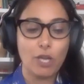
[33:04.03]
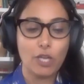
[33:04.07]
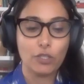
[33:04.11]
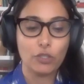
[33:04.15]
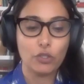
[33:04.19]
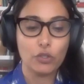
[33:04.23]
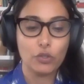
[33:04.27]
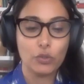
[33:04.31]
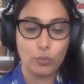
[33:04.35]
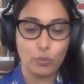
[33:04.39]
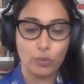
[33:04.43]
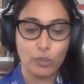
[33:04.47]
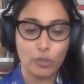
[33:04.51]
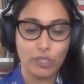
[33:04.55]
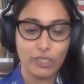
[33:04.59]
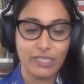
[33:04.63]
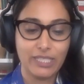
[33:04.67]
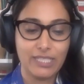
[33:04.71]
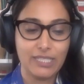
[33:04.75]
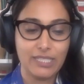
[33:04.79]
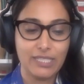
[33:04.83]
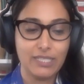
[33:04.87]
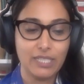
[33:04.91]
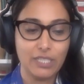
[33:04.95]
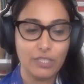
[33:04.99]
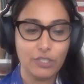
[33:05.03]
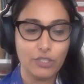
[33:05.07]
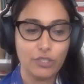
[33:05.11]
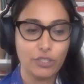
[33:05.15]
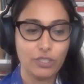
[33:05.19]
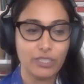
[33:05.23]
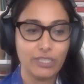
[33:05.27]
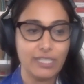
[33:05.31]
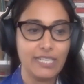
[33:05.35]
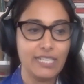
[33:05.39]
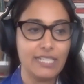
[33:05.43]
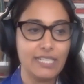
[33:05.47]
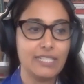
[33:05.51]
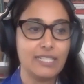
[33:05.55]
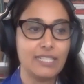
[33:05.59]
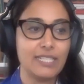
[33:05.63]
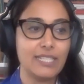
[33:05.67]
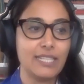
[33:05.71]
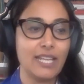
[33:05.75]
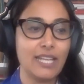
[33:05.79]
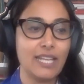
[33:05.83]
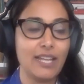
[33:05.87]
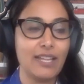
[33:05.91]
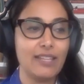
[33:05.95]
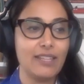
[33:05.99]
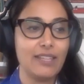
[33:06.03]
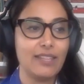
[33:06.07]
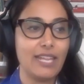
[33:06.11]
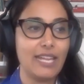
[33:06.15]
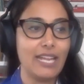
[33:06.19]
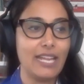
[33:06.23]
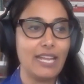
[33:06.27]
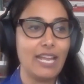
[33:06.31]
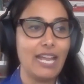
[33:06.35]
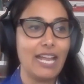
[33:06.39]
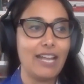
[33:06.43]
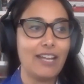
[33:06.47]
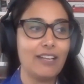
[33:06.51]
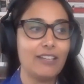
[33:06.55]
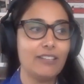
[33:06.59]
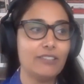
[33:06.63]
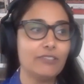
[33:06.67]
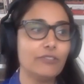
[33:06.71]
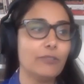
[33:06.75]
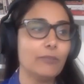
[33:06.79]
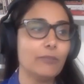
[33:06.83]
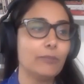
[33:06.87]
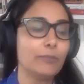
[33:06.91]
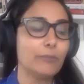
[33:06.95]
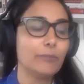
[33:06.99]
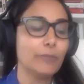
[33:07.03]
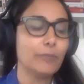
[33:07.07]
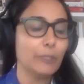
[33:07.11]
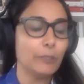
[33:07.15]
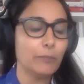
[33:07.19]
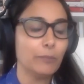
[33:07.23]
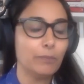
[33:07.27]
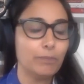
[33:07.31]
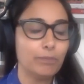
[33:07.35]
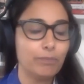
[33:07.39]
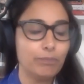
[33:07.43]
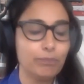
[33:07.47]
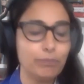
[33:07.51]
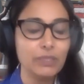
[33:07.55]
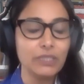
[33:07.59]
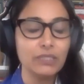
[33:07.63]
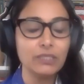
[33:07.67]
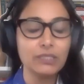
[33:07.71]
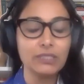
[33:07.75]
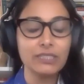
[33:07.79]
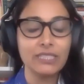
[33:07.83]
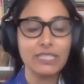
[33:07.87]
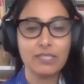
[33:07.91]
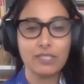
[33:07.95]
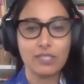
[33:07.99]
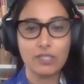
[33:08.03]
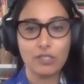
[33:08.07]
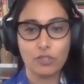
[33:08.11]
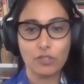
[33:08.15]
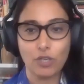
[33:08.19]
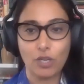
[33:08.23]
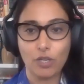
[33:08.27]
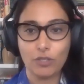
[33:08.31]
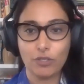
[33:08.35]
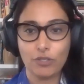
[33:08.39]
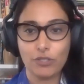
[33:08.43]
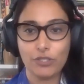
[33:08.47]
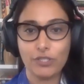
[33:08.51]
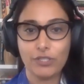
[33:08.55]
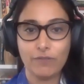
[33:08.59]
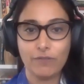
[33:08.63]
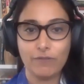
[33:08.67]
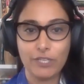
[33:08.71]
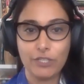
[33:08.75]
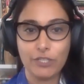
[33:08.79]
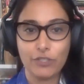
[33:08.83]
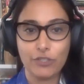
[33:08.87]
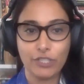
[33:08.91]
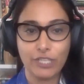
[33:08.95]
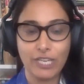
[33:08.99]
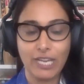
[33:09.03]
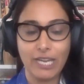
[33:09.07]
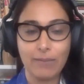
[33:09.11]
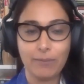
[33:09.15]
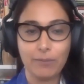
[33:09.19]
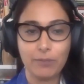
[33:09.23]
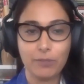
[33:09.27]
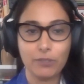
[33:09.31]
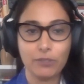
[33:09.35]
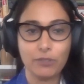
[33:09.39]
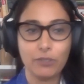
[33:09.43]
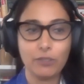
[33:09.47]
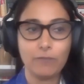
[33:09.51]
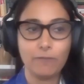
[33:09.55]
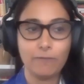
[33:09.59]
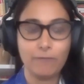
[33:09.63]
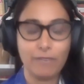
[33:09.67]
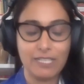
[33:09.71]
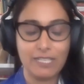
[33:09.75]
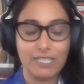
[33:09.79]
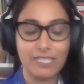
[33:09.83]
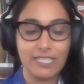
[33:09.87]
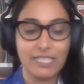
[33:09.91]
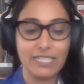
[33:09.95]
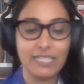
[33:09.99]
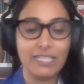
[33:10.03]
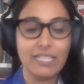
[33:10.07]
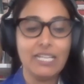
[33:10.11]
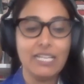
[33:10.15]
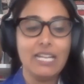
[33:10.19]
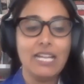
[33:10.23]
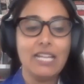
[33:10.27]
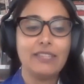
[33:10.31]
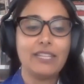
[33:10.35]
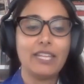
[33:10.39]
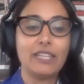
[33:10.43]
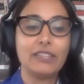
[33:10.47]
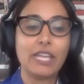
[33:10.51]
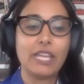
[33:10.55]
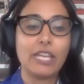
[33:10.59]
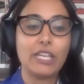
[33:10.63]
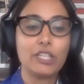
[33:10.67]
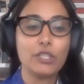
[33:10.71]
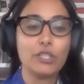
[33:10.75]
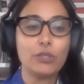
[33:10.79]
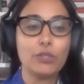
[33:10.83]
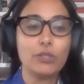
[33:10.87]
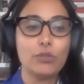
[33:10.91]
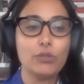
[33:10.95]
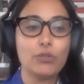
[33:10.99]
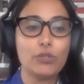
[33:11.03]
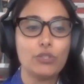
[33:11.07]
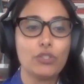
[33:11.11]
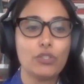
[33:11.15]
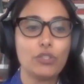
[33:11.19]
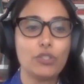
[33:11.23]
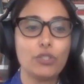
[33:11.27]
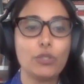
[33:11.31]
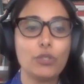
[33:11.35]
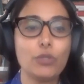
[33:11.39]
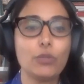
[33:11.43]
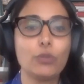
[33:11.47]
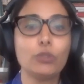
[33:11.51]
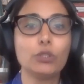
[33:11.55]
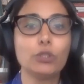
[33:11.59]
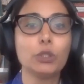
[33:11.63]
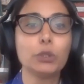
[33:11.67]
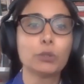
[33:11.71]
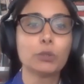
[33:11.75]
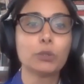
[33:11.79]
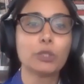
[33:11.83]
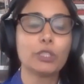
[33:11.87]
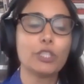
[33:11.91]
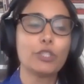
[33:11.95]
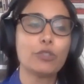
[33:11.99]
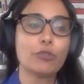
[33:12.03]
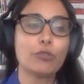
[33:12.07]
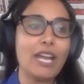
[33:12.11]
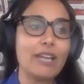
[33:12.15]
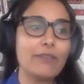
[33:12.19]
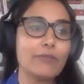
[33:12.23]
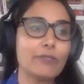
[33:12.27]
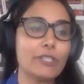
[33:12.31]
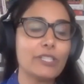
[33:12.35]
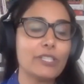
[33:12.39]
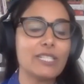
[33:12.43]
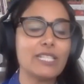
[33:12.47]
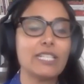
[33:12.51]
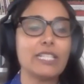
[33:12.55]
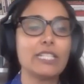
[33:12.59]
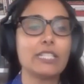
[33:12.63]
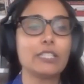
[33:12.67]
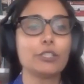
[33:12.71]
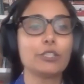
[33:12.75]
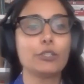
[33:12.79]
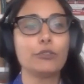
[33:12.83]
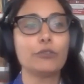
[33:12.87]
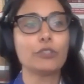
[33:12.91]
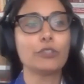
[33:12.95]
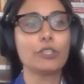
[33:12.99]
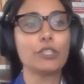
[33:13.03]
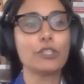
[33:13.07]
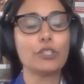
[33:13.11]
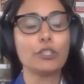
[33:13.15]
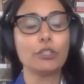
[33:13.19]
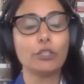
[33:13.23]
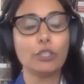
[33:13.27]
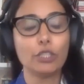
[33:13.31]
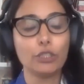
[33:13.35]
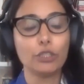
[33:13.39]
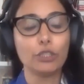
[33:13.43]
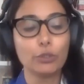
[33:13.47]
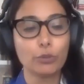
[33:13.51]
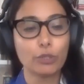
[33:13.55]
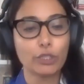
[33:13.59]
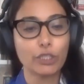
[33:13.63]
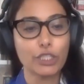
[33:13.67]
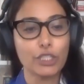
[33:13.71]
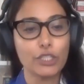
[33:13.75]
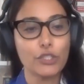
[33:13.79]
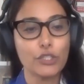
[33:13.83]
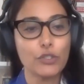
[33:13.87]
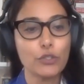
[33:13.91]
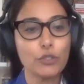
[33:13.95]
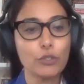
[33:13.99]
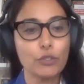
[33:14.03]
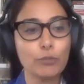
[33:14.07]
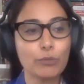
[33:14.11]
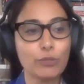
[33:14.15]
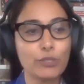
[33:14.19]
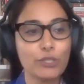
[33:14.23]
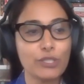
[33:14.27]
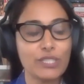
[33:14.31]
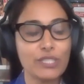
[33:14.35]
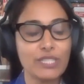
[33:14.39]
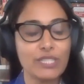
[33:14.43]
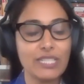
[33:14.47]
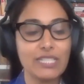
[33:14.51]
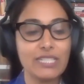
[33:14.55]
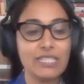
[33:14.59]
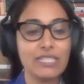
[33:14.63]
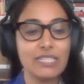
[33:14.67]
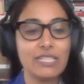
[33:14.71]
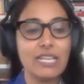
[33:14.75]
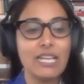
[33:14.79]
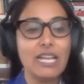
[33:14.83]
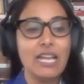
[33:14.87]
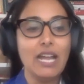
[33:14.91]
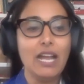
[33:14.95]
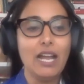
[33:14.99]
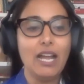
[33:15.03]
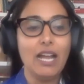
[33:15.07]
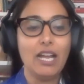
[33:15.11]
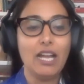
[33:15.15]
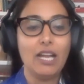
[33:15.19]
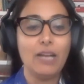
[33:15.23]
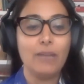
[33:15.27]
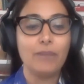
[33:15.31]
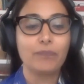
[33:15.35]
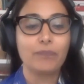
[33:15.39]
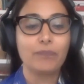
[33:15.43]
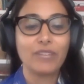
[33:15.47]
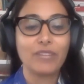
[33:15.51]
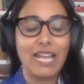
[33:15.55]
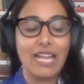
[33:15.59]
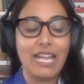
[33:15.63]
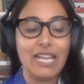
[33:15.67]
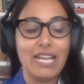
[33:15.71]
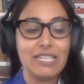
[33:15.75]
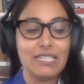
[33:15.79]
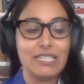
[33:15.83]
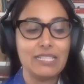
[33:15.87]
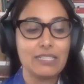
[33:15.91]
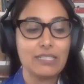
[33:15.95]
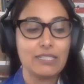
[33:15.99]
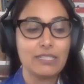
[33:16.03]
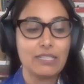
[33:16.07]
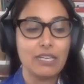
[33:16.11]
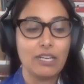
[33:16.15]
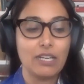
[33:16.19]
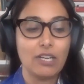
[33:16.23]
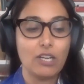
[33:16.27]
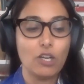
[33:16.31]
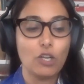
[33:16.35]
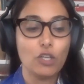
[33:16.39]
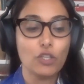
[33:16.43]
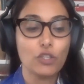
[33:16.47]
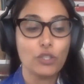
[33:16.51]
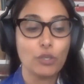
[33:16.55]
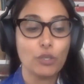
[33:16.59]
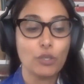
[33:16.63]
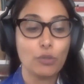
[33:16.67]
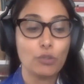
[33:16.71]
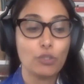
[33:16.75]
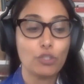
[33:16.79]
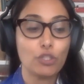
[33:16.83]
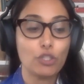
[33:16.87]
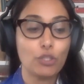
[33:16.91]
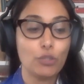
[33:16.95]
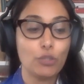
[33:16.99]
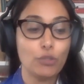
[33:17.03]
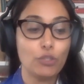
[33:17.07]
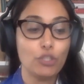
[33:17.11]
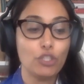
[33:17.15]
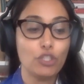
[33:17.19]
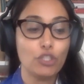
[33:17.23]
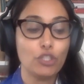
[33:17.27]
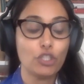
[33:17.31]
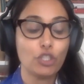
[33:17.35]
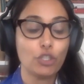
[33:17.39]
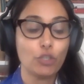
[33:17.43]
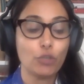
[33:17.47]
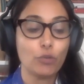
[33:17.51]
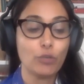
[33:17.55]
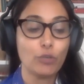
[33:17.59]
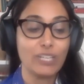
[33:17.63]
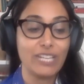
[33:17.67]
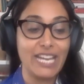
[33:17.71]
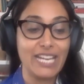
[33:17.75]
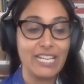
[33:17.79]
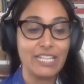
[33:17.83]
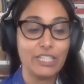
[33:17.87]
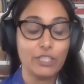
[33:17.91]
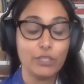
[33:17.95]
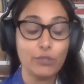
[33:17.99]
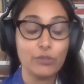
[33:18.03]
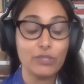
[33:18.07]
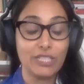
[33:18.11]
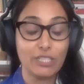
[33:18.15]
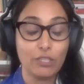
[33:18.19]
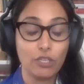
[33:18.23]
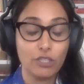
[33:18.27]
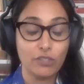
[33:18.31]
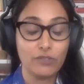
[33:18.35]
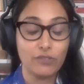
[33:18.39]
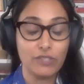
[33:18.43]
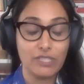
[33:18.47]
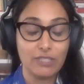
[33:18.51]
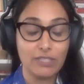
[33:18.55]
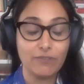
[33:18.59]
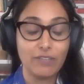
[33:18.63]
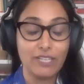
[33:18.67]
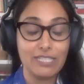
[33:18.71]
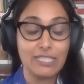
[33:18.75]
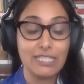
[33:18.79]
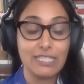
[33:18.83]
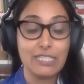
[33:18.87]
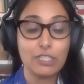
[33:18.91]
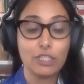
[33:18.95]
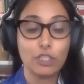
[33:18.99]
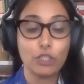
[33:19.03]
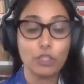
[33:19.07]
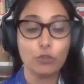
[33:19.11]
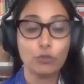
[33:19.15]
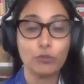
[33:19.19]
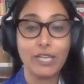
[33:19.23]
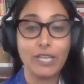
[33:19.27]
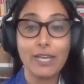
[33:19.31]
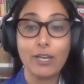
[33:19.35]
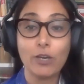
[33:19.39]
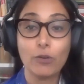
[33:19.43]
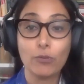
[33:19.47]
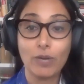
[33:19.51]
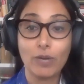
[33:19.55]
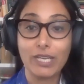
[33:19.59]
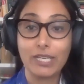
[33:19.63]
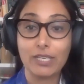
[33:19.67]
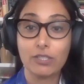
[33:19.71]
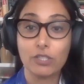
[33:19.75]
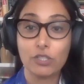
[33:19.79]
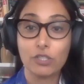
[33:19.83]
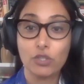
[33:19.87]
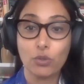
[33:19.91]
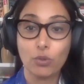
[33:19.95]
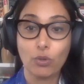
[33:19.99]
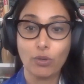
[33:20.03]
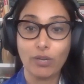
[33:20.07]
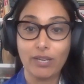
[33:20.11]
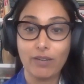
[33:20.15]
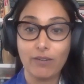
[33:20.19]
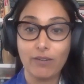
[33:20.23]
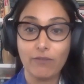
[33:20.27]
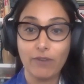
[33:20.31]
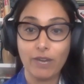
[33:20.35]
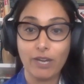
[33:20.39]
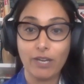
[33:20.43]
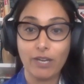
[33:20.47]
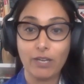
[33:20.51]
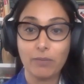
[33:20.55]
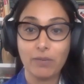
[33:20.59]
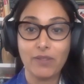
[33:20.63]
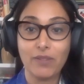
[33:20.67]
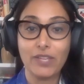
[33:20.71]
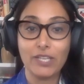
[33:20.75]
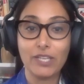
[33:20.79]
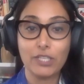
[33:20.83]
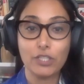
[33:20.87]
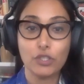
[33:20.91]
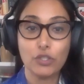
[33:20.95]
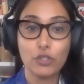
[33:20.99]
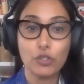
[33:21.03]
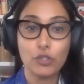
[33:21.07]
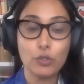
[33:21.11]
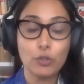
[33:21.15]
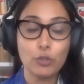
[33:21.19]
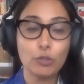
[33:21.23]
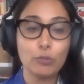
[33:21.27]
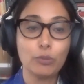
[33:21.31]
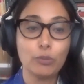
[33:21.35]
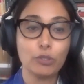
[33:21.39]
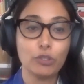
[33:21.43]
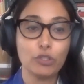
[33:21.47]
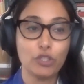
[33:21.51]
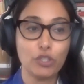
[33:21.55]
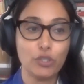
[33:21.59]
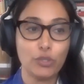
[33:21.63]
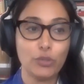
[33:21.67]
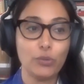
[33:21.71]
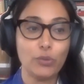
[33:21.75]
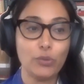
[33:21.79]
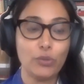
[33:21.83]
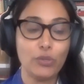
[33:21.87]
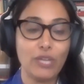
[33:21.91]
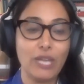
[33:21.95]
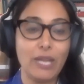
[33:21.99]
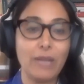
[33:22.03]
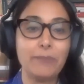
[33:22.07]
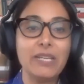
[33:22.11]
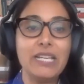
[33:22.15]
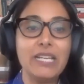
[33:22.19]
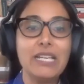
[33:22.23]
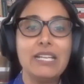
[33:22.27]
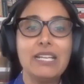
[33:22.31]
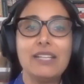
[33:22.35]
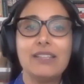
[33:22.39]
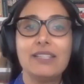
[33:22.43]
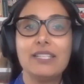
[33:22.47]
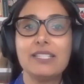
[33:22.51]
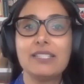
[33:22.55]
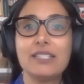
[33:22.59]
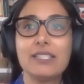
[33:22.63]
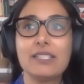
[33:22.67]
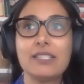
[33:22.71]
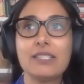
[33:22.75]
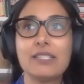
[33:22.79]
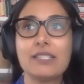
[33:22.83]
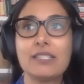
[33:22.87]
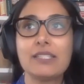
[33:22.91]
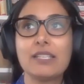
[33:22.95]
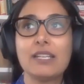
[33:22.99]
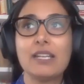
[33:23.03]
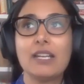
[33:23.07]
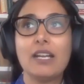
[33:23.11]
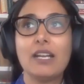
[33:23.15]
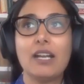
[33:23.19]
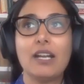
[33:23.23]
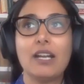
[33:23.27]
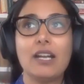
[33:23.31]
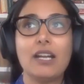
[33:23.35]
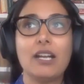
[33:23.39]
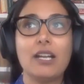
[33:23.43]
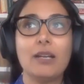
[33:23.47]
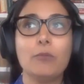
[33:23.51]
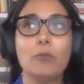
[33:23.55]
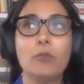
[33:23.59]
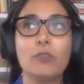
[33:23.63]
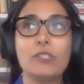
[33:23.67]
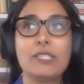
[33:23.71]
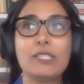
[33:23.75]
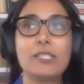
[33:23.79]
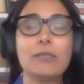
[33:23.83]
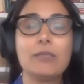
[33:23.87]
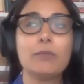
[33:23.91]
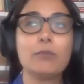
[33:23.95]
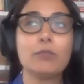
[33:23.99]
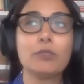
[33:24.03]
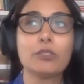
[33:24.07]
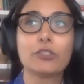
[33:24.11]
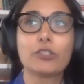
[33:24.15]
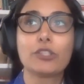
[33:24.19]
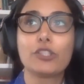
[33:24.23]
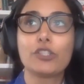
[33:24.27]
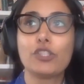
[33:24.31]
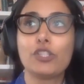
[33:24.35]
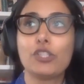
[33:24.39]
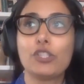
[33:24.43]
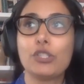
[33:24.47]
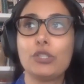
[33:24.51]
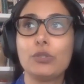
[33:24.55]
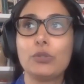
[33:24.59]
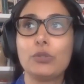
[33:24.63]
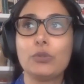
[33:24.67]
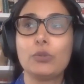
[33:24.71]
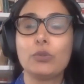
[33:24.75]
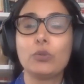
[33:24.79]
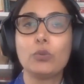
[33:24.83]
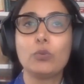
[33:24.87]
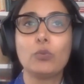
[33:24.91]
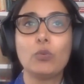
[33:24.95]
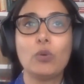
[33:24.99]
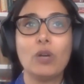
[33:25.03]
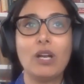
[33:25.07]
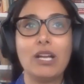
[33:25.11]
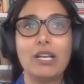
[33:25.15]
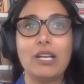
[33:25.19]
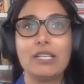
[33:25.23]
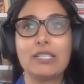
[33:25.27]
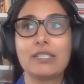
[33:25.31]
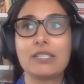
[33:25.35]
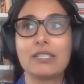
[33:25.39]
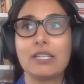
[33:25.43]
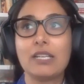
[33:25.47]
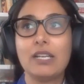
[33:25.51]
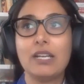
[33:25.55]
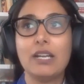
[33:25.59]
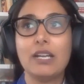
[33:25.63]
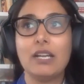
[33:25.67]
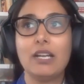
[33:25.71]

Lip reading: models work essentially is that they have, billions of dollars of venture capital funding that they use to lure drivers in, lure consumers in, and also to create, using all this funding to create a regulatory environment that is suitable to them. This is similar to what